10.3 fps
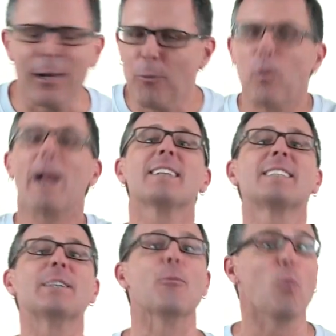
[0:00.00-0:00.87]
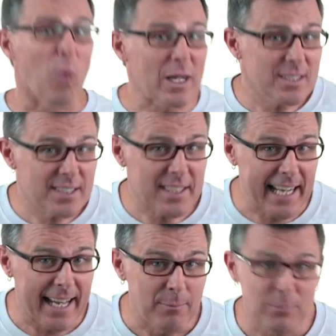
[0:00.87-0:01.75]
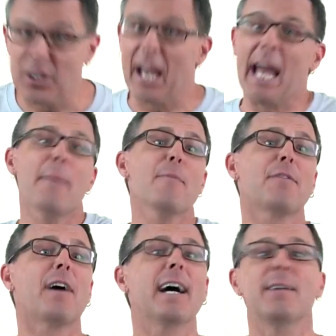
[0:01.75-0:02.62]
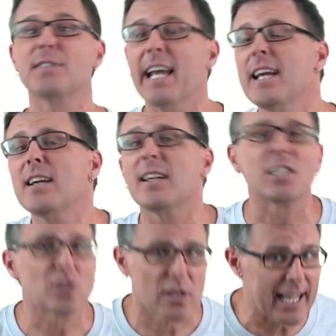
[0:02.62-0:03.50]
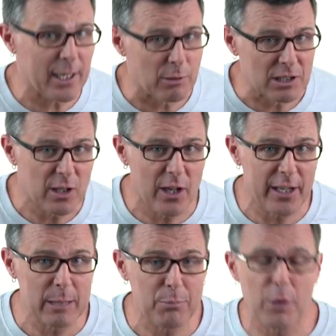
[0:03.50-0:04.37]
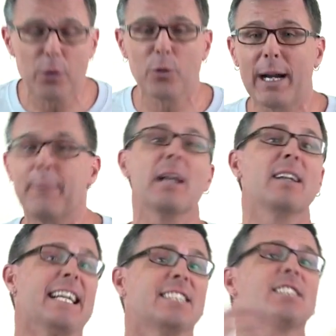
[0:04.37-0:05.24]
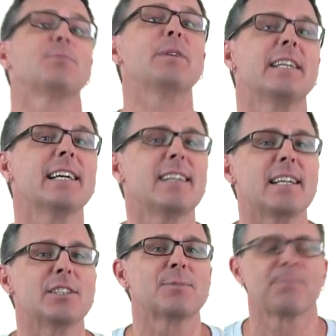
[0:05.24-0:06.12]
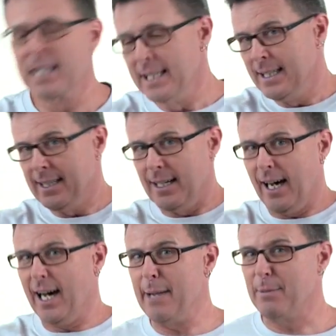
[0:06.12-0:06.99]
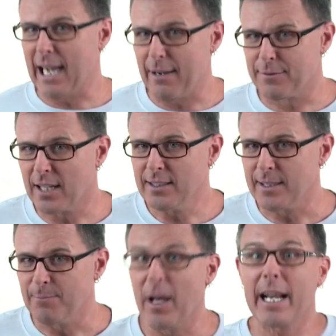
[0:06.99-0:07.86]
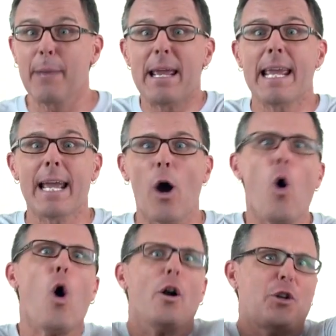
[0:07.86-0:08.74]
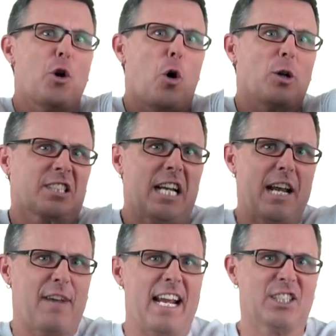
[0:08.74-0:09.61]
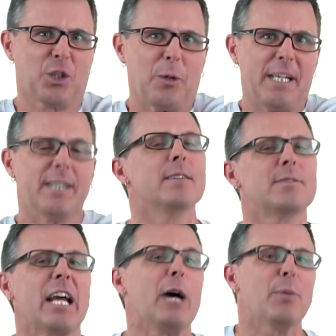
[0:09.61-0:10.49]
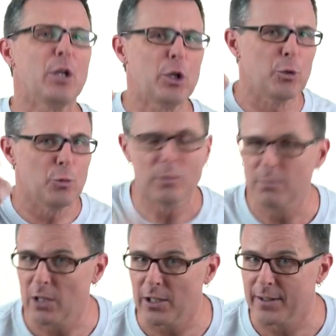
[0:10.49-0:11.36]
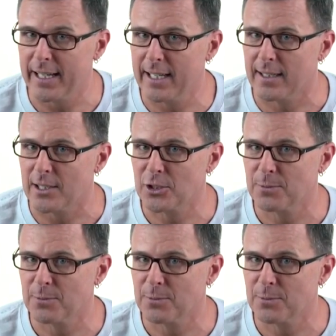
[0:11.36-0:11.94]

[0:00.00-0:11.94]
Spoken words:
Welcome once again to M5's English language learning program, Let's Speak English. I'm Gav Duncan and I'm here on your TV screen to help you learn English.